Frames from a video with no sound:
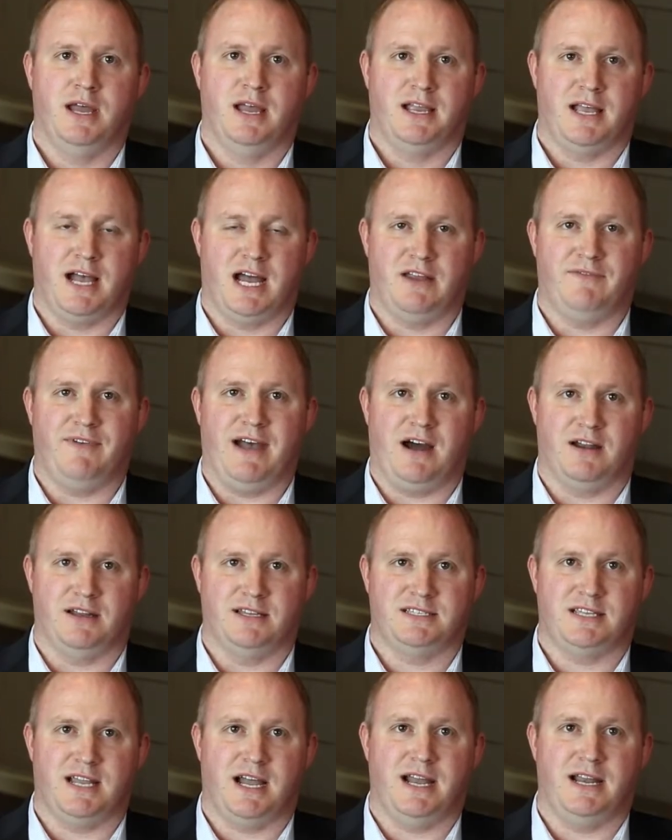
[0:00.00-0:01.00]
kind of out
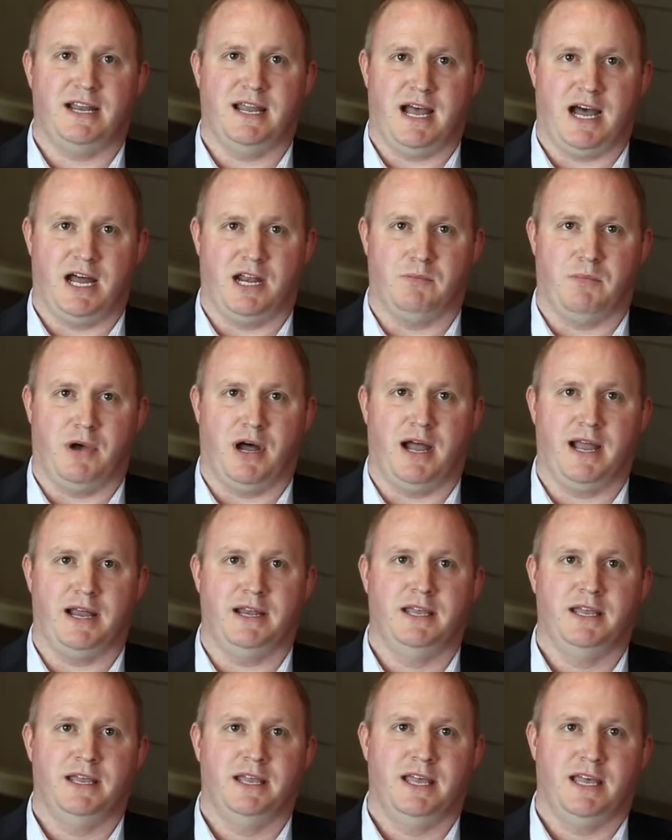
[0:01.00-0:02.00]
of sight, out of
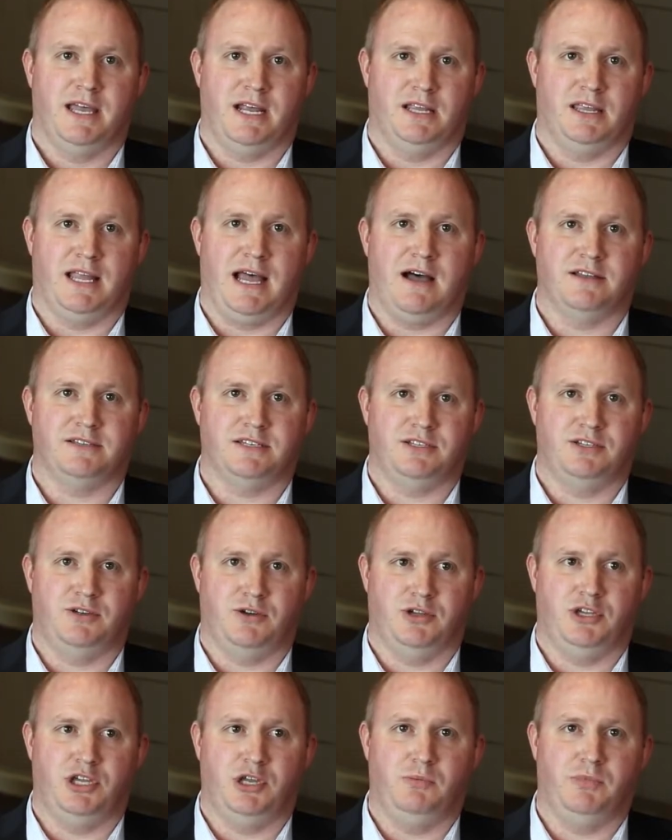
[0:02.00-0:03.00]
mind, and allows it
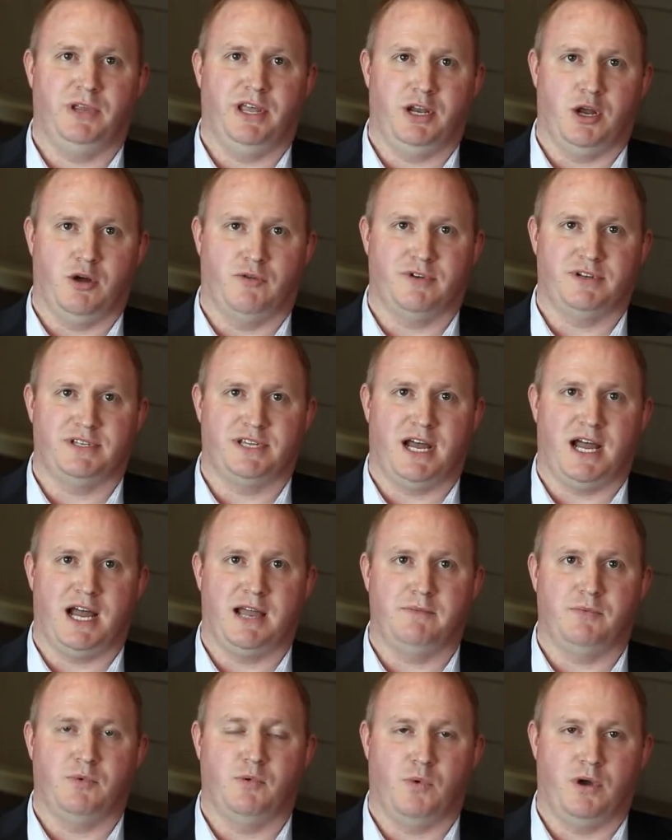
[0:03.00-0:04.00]
to accumulate over
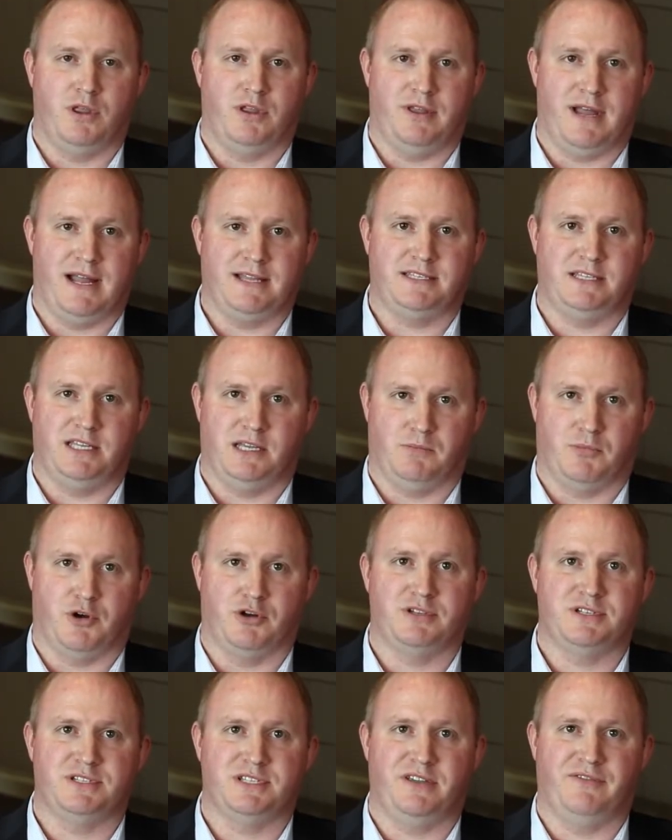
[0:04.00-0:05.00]
time, whether that's an
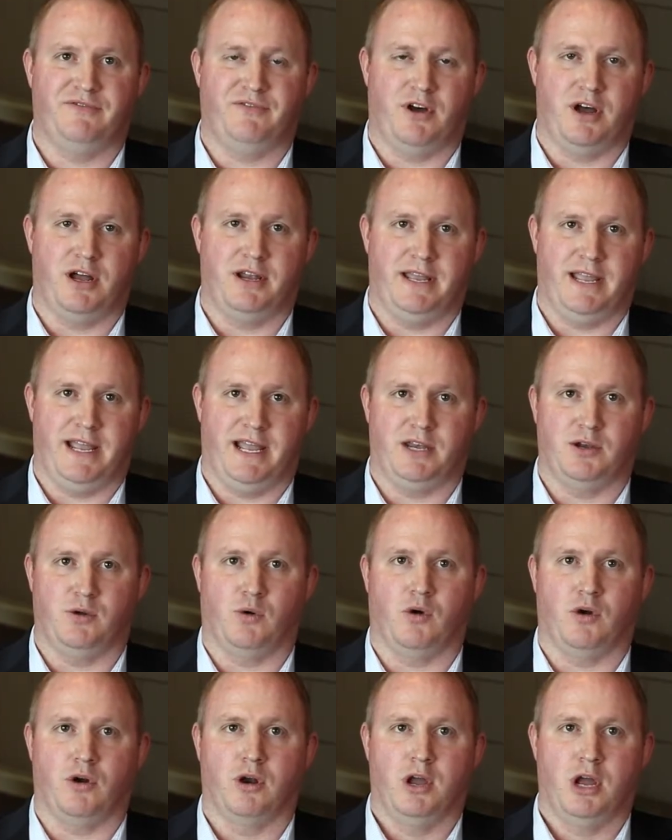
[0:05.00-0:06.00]
emergency fund and
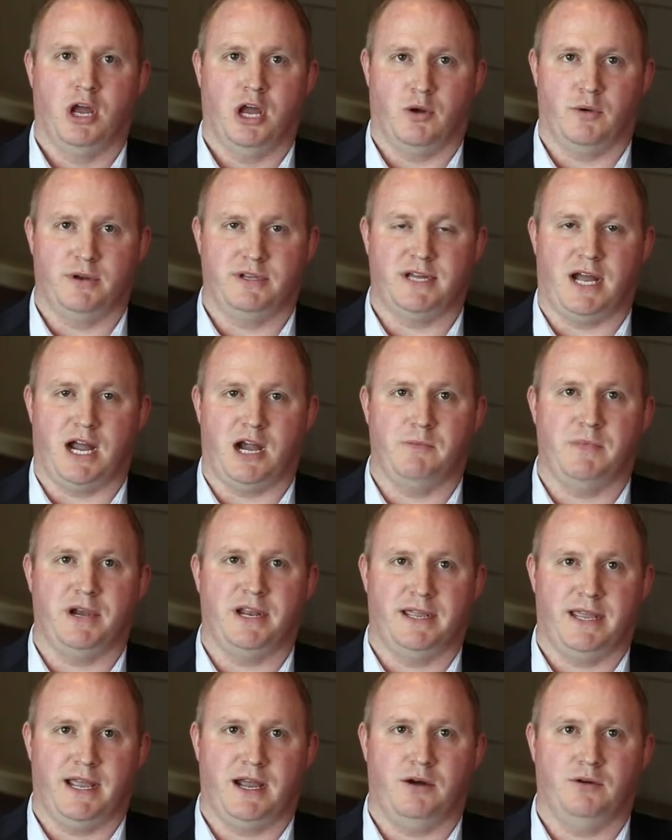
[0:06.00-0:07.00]
or a
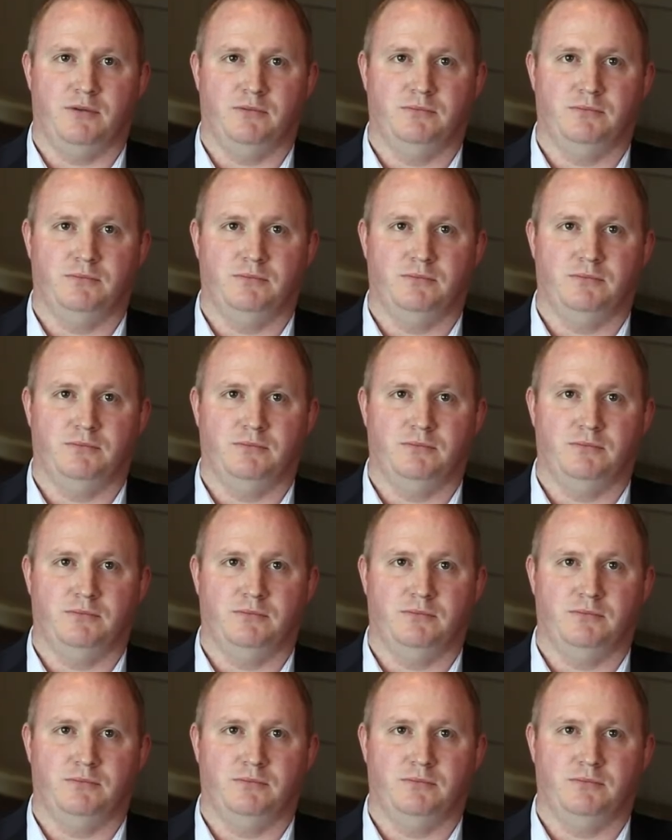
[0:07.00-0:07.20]
retirement account.